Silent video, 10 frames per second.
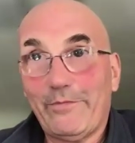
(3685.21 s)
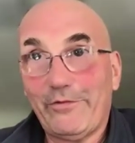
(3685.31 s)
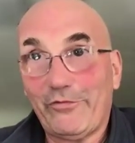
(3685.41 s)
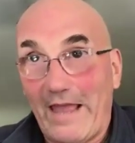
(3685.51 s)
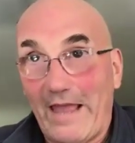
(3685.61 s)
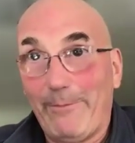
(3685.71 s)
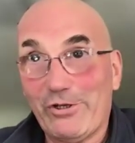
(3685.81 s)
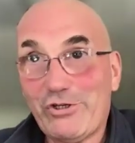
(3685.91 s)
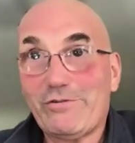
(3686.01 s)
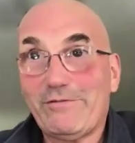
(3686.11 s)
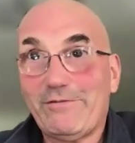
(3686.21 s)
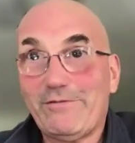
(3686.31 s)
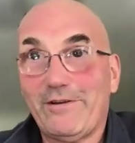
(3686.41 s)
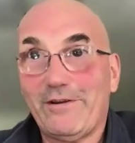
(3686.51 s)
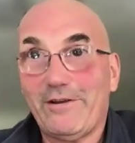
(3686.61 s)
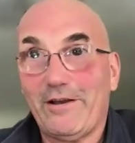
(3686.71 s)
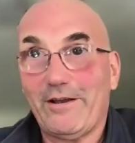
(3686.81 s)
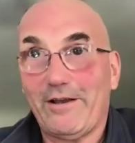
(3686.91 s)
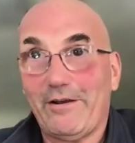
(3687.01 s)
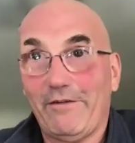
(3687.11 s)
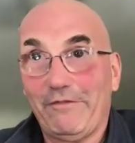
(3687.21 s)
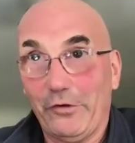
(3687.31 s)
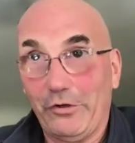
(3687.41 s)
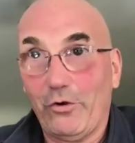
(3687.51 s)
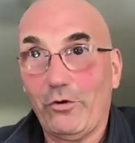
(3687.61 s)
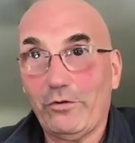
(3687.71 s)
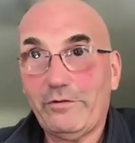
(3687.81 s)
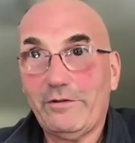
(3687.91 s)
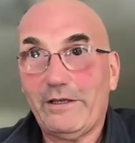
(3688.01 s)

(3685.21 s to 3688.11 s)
establish a foothold